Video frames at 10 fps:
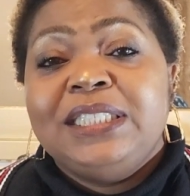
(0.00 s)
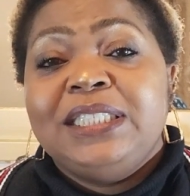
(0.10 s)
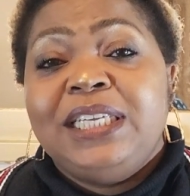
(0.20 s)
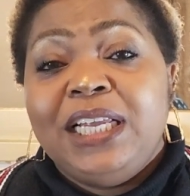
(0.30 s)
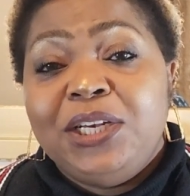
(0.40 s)

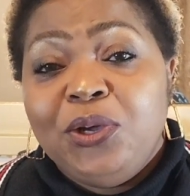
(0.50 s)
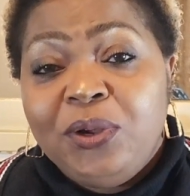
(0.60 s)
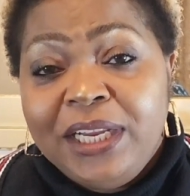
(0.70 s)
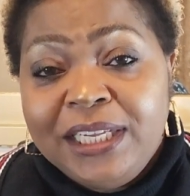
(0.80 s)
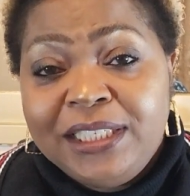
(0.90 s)
get
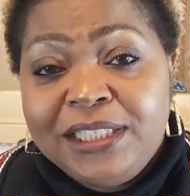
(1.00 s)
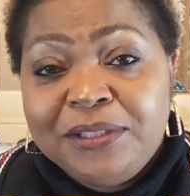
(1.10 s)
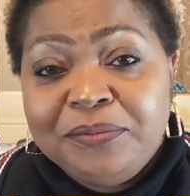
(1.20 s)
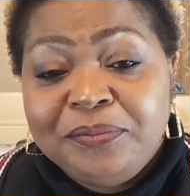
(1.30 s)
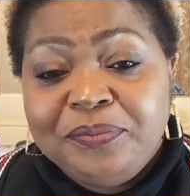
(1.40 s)
knowledge
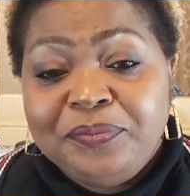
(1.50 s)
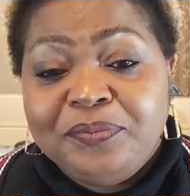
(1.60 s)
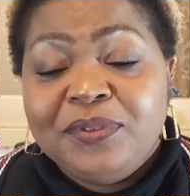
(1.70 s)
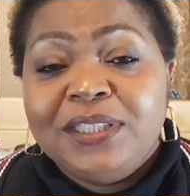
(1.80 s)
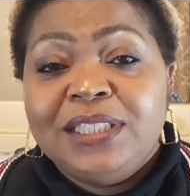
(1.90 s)

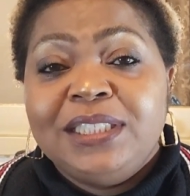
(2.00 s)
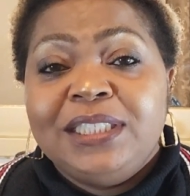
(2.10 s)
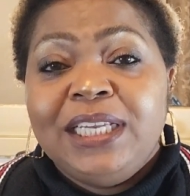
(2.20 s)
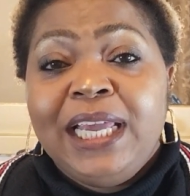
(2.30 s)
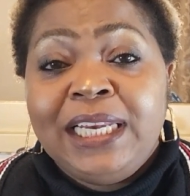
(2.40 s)

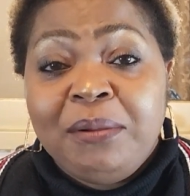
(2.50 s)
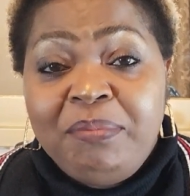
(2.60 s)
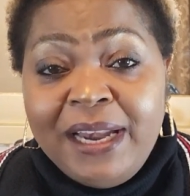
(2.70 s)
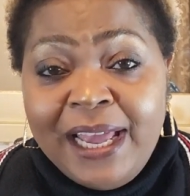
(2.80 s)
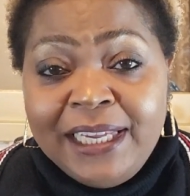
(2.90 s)
and
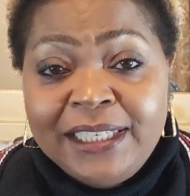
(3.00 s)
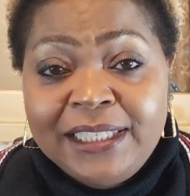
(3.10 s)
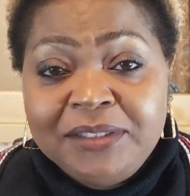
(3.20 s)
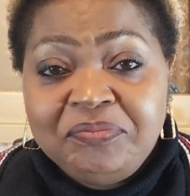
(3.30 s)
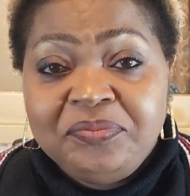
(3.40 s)
apply it,
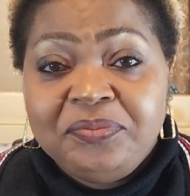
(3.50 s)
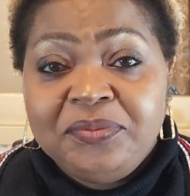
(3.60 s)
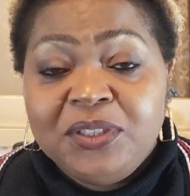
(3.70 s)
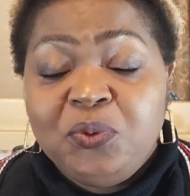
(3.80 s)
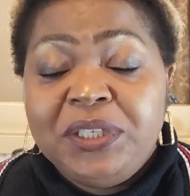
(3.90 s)

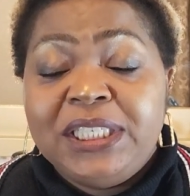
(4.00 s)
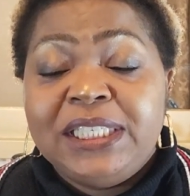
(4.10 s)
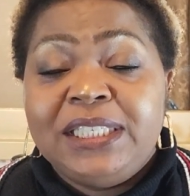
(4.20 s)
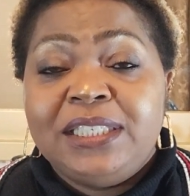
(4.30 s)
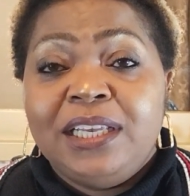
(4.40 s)
which
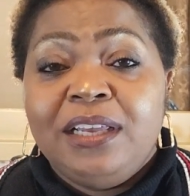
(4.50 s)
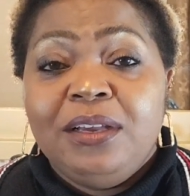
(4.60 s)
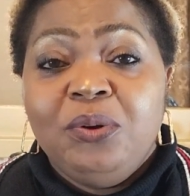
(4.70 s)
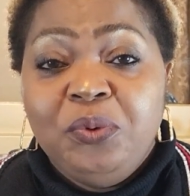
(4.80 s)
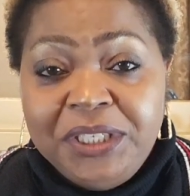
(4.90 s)
is
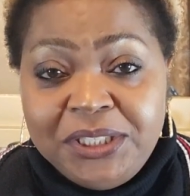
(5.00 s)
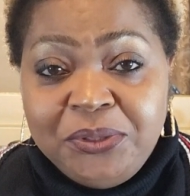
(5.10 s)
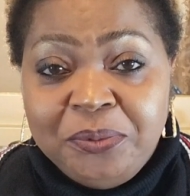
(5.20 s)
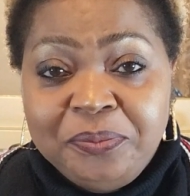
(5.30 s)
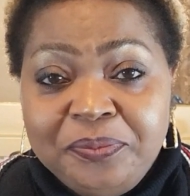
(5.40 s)

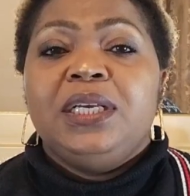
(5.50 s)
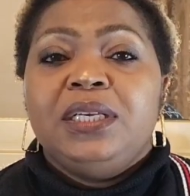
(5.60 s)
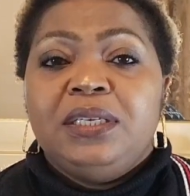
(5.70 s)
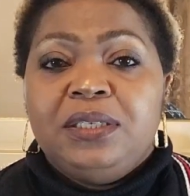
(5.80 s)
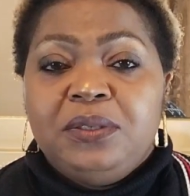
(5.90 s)
wisdom.
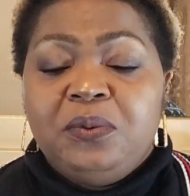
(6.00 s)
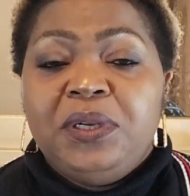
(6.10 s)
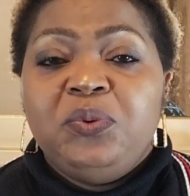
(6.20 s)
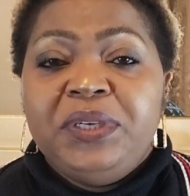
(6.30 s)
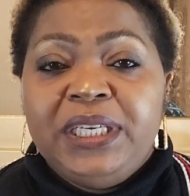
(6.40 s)

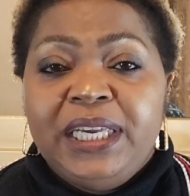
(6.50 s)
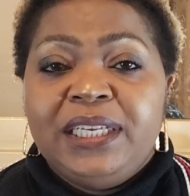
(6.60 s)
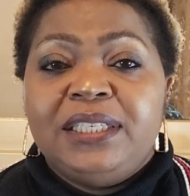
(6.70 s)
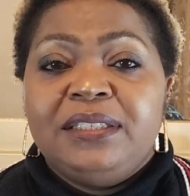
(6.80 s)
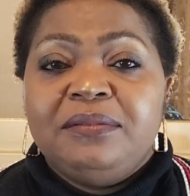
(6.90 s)
When we
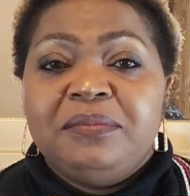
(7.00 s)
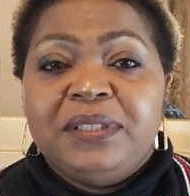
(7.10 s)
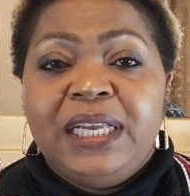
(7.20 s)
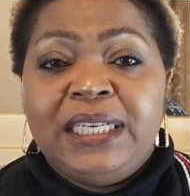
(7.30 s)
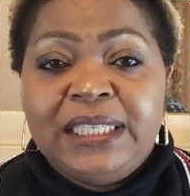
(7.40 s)
get
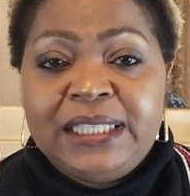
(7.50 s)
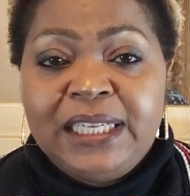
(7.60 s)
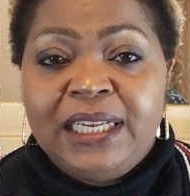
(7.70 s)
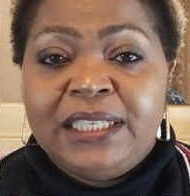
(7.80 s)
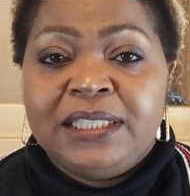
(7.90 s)

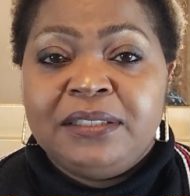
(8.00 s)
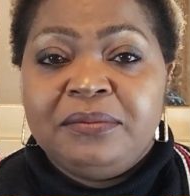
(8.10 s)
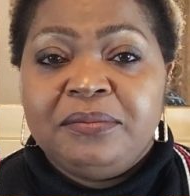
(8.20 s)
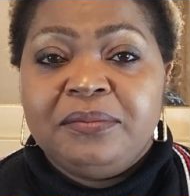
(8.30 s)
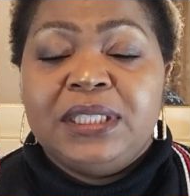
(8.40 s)
understanding
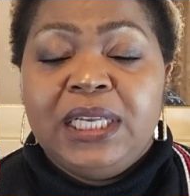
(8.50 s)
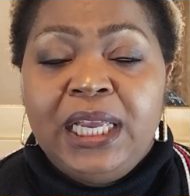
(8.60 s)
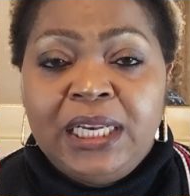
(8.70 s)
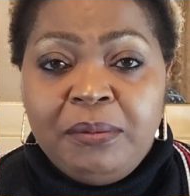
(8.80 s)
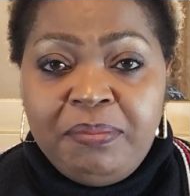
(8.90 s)
and
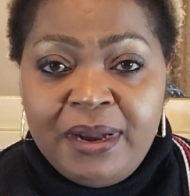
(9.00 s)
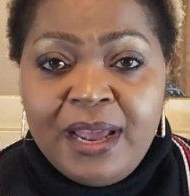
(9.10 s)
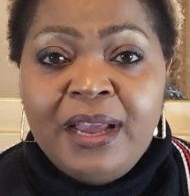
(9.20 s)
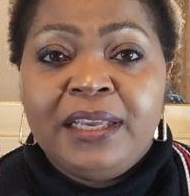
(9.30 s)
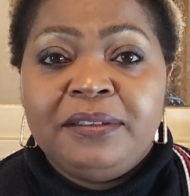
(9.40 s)
apply,